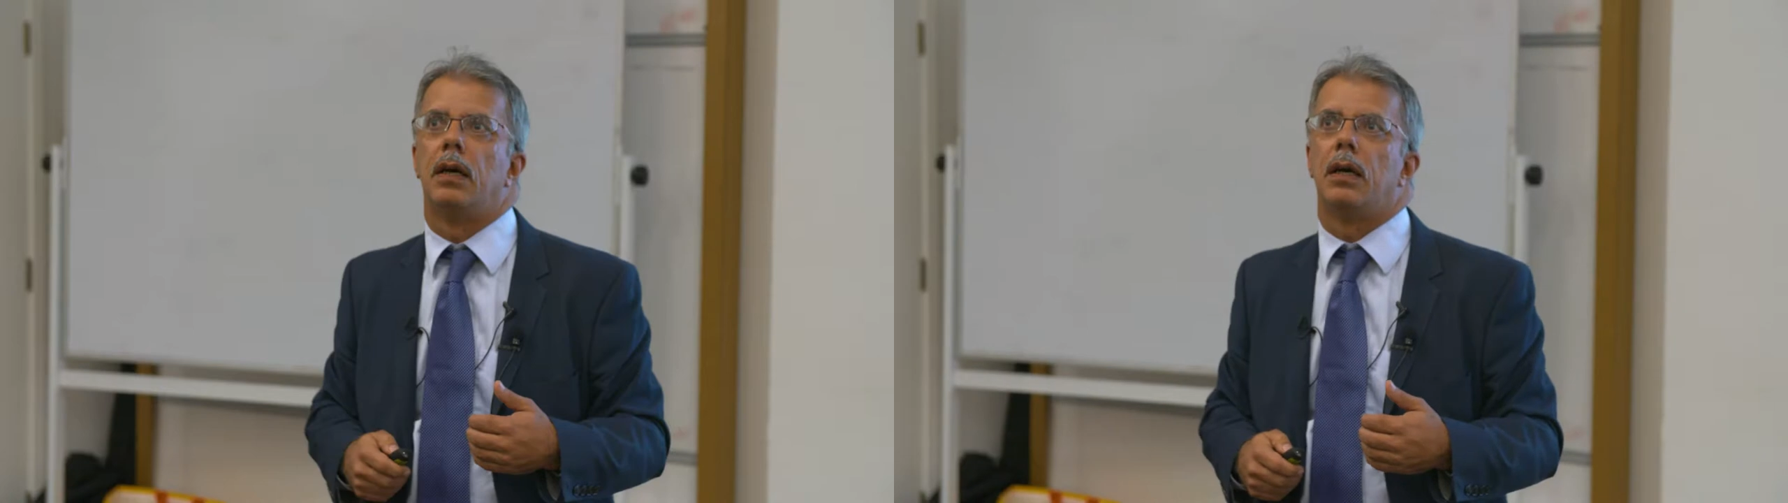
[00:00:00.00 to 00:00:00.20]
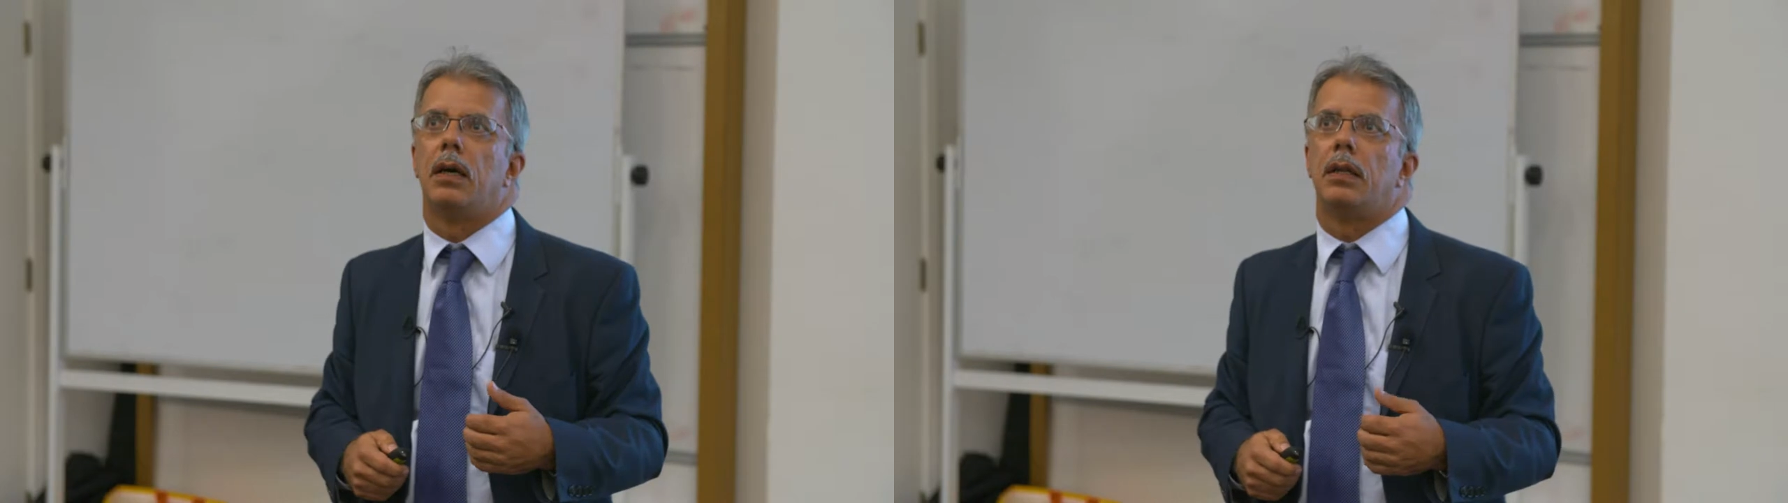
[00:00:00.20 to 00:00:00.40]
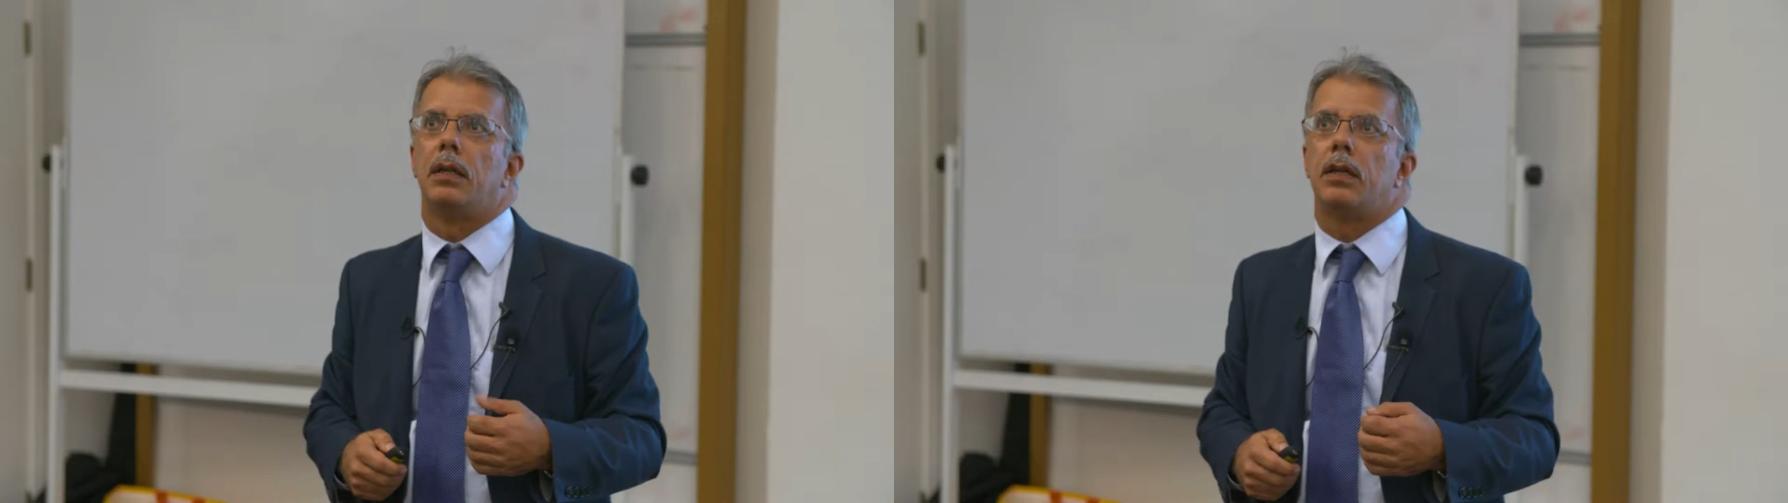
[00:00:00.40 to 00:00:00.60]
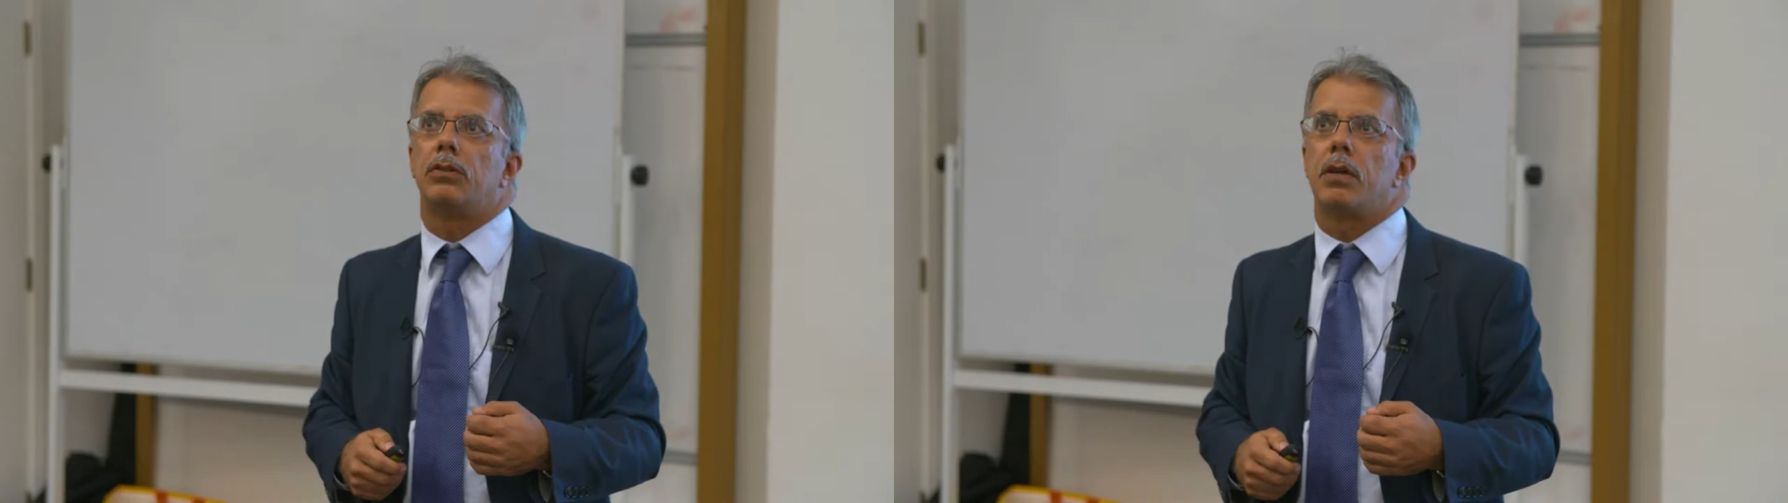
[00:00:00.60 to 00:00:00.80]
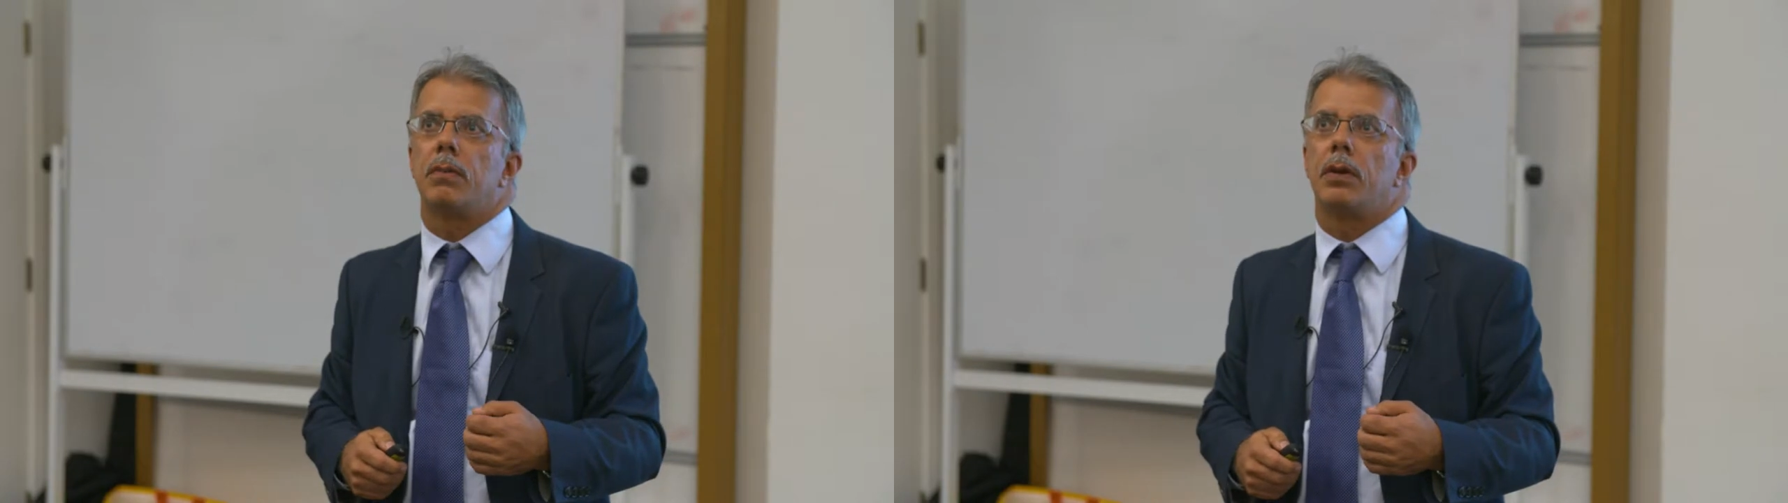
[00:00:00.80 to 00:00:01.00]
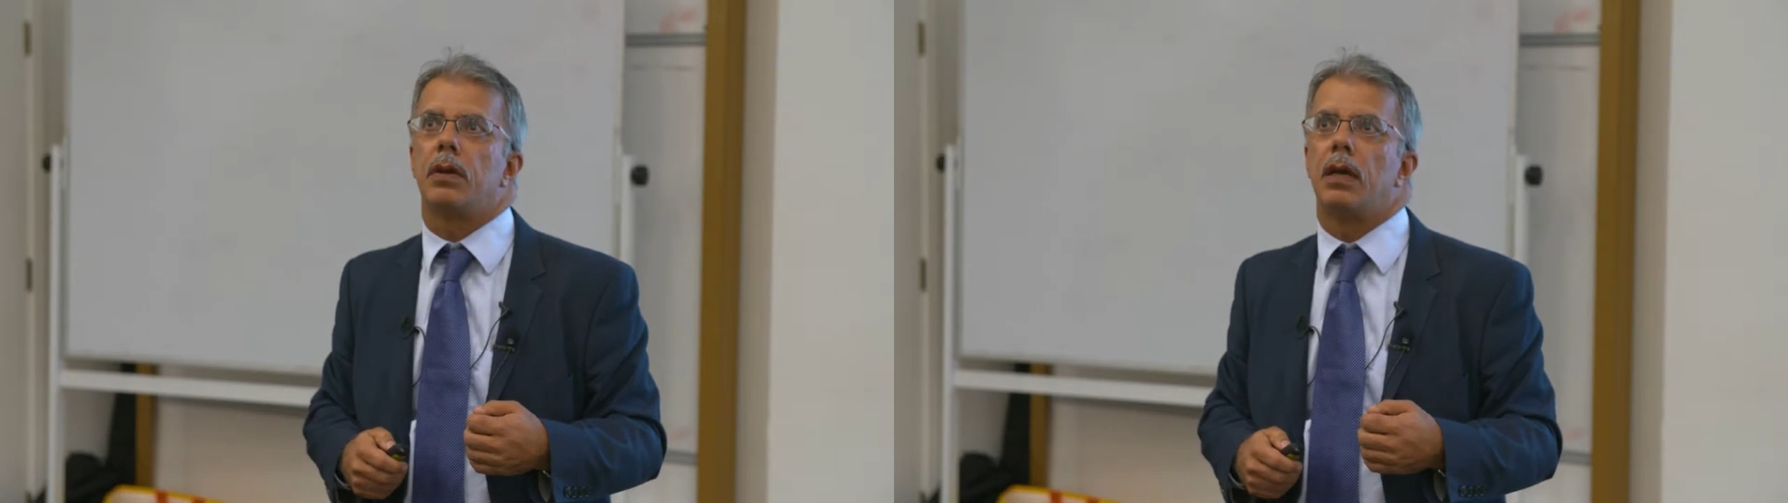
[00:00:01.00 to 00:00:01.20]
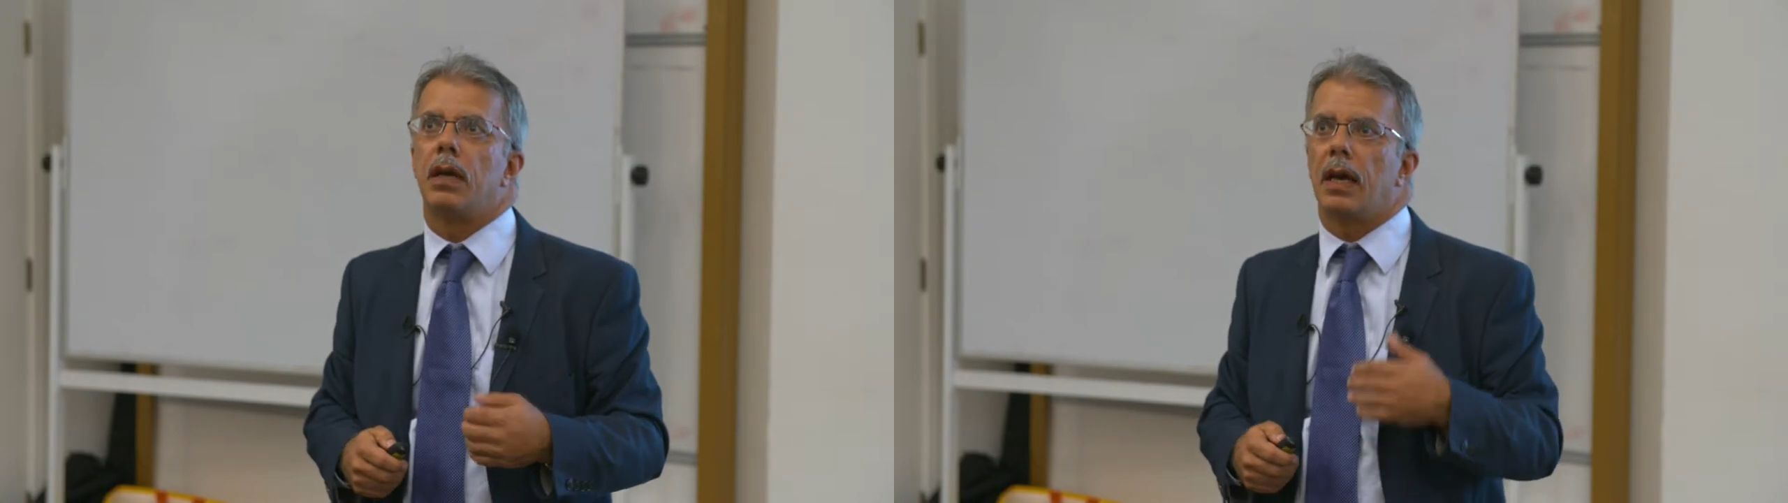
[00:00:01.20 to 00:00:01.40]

uh, in their treatment